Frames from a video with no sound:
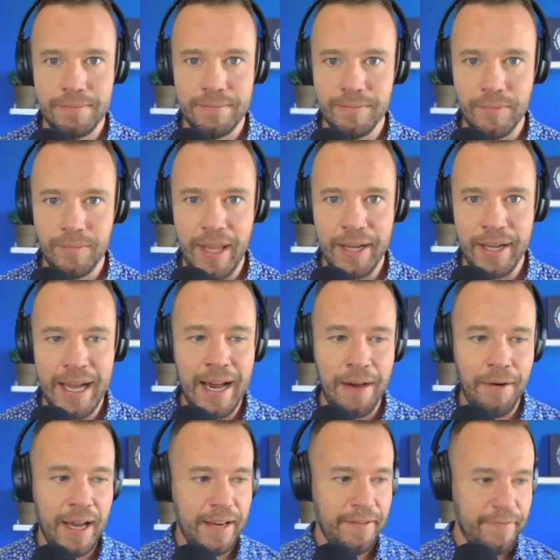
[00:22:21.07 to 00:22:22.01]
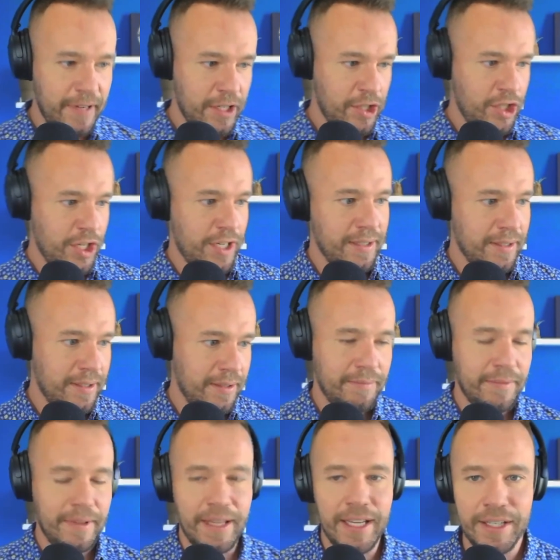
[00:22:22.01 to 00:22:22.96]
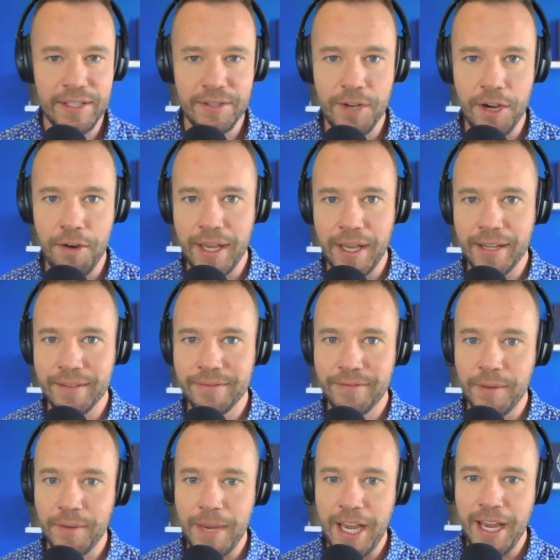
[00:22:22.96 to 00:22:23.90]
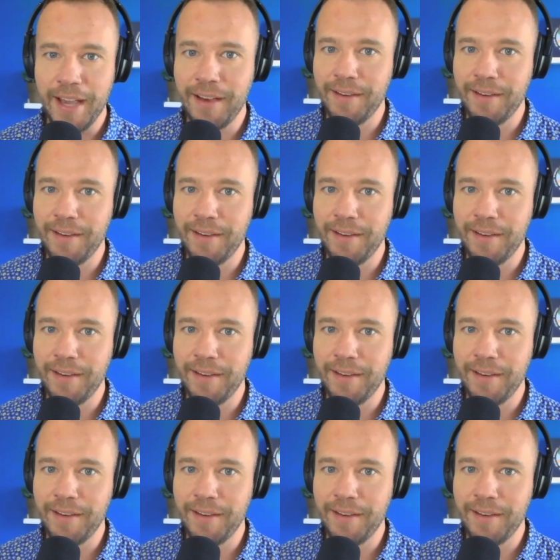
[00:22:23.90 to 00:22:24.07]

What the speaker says: like how I envisioned things going for me.